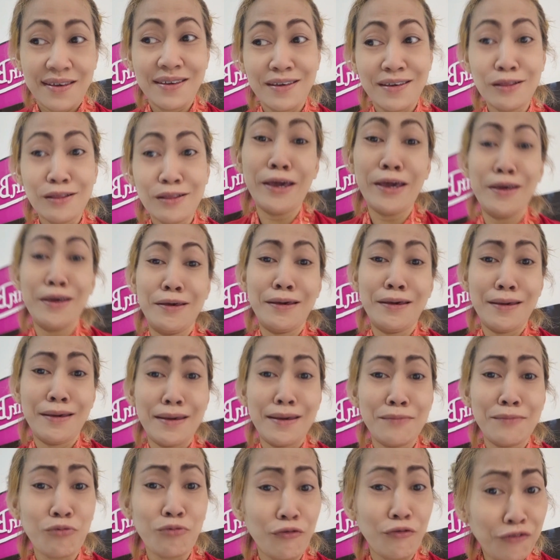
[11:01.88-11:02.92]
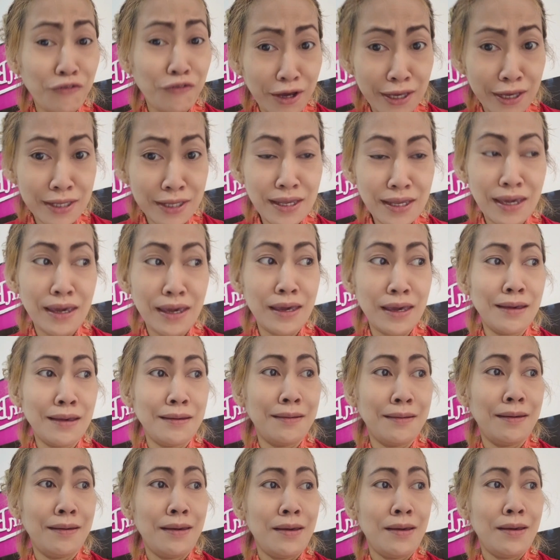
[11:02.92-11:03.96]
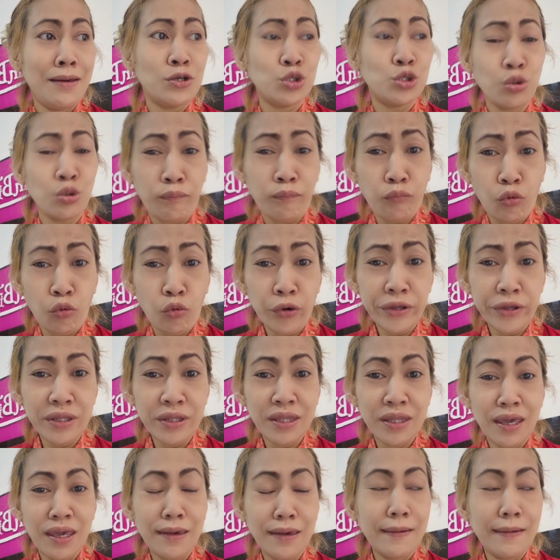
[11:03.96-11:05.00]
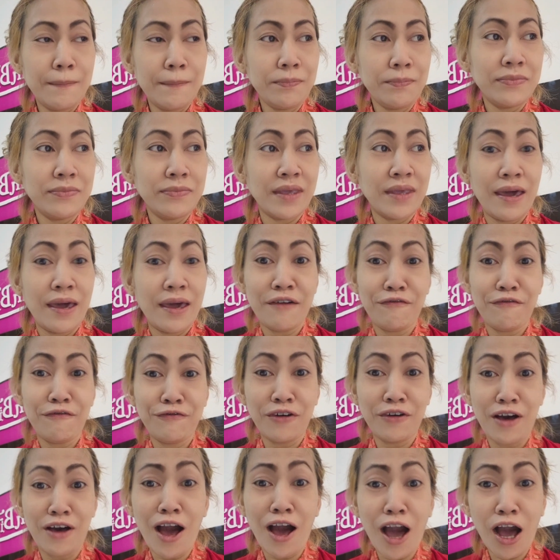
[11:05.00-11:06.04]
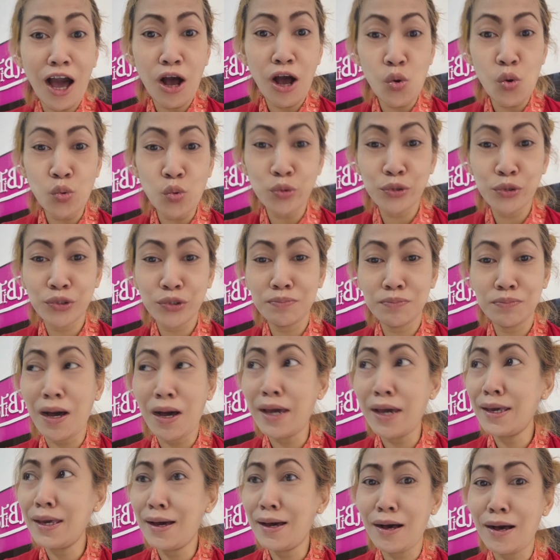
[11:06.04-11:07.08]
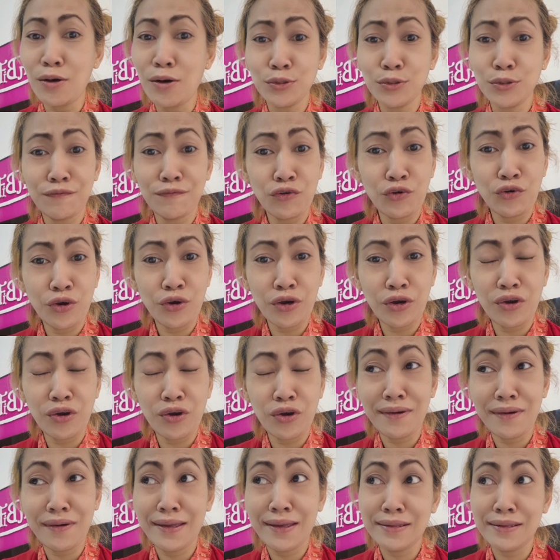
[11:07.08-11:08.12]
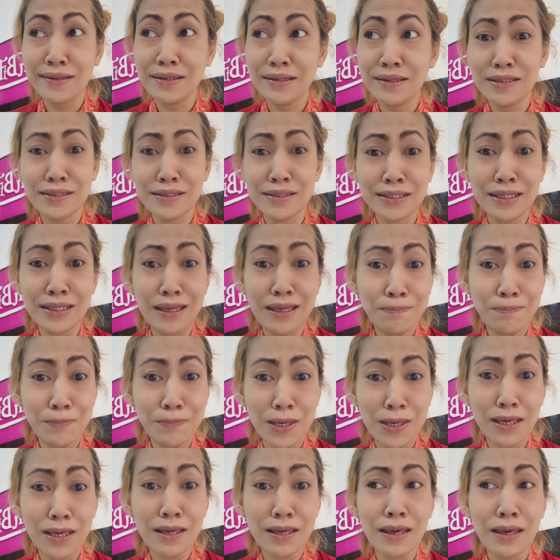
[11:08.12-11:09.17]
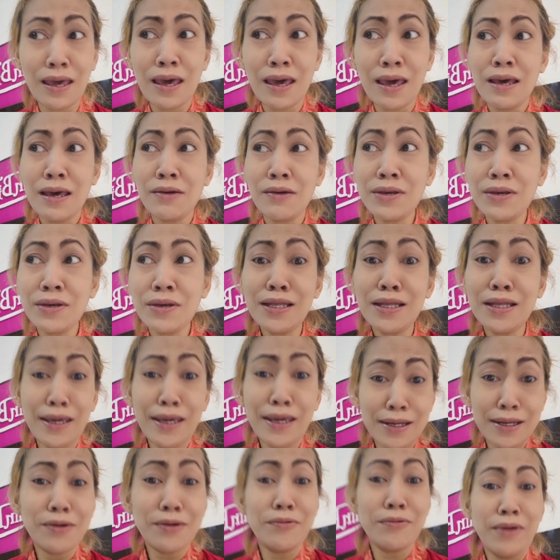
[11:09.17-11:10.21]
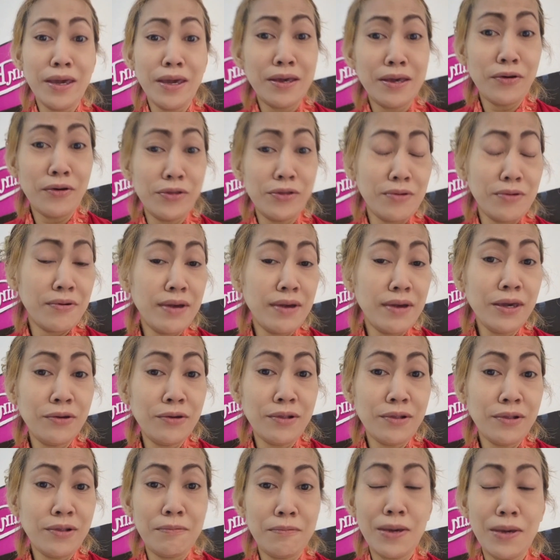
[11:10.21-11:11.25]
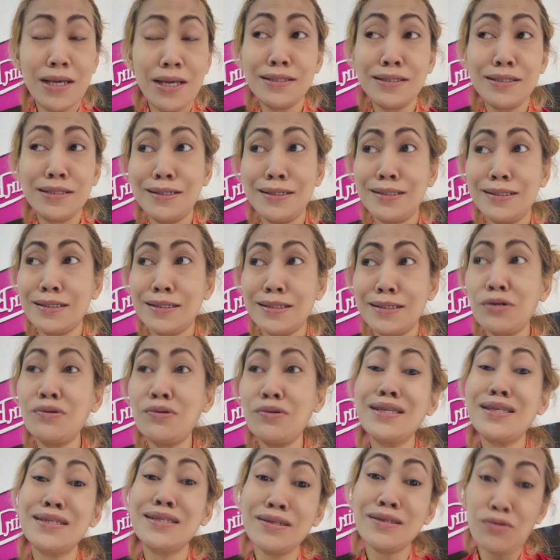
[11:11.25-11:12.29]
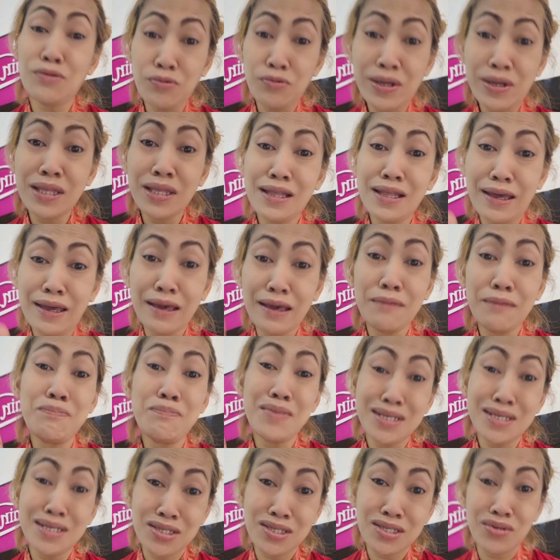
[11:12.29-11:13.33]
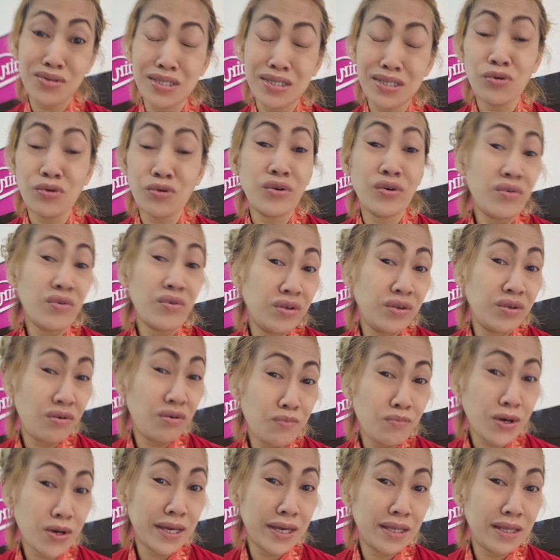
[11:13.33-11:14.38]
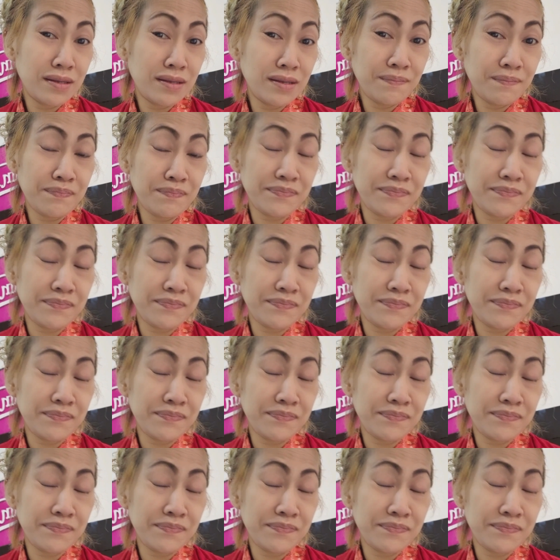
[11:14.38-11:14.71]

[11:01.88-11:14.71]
like providing, supporting, have a house, buy a house for her, and sleeping really like on a regular basis. So it's already like mistress or concubine,